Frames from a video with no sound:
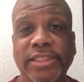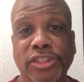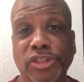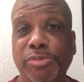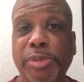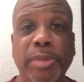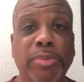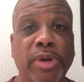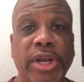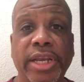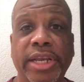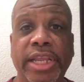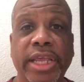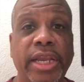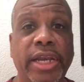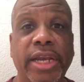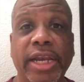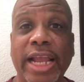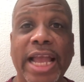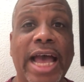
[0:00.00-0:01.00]
There's people that
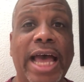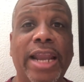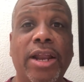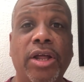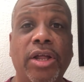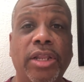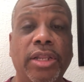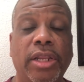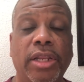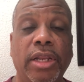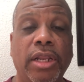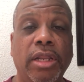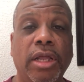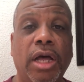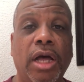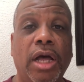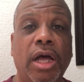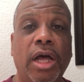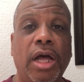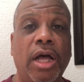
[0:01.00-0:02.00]
did it and got
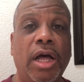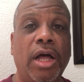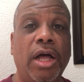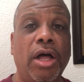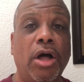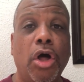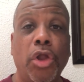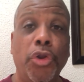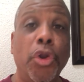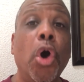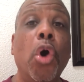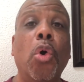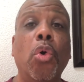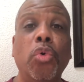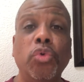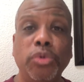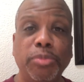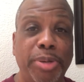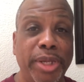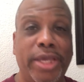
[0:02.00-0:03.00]

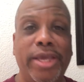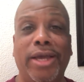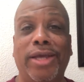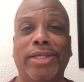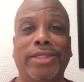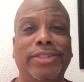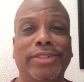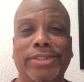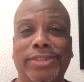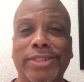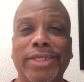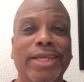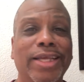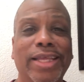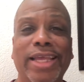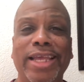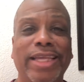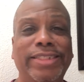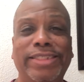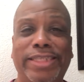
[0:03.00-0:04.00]
annulled because
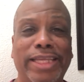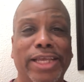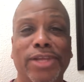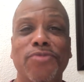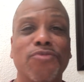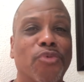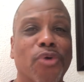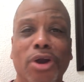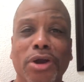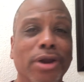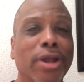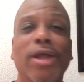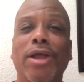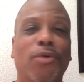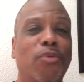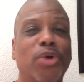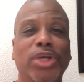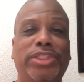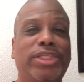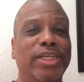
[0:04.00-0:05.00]
it didn't work,
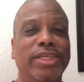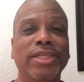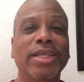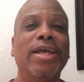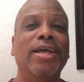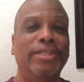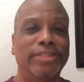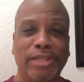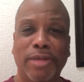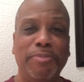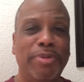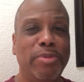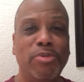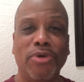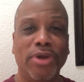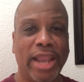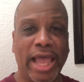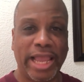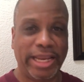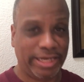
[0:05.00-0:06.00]
which is, some people
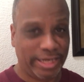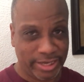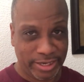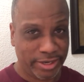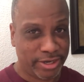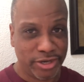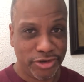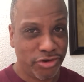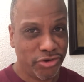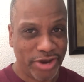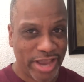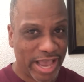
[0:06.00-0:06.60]
were like, couldn't you